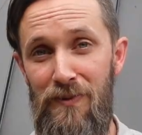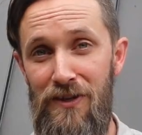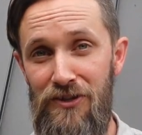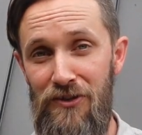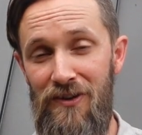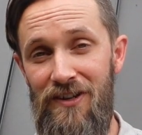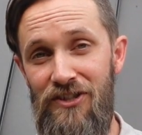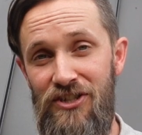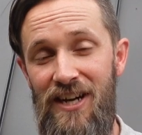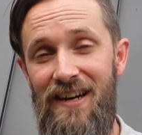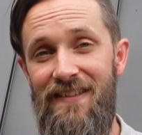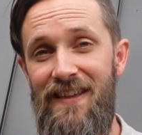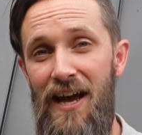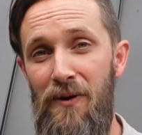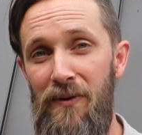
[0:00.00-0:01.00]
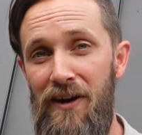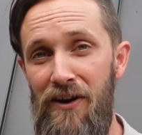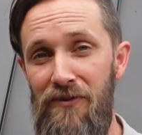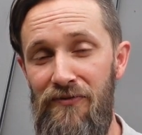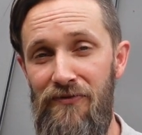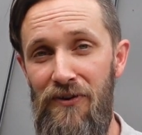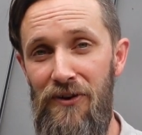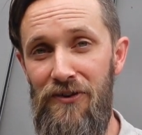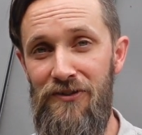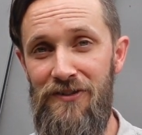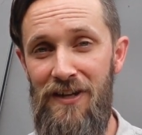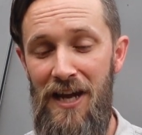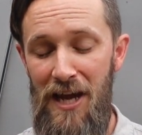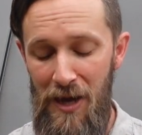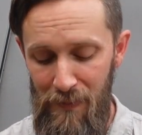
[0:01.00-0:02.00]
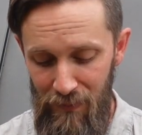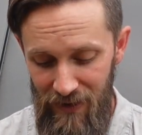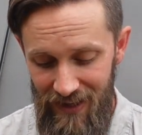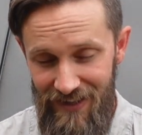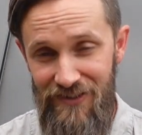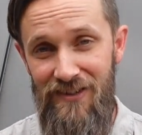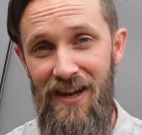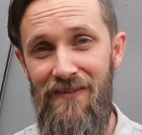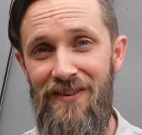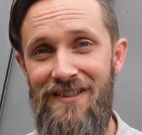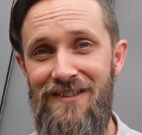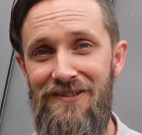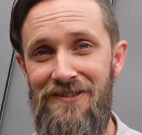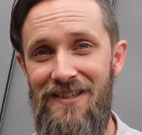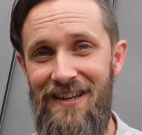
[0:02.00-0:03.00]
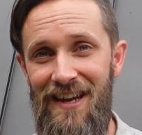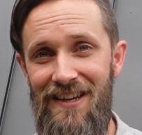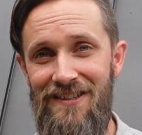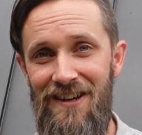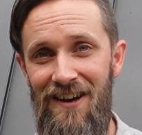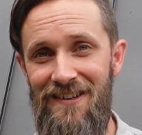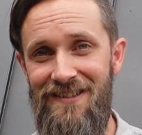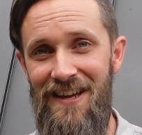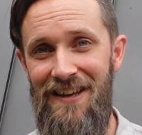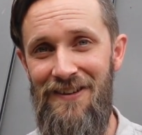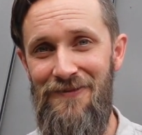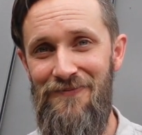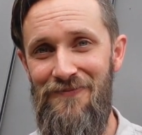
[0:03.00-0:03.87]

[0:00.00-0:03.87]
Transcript: be sure to check that one out first, but let's dive into today's content.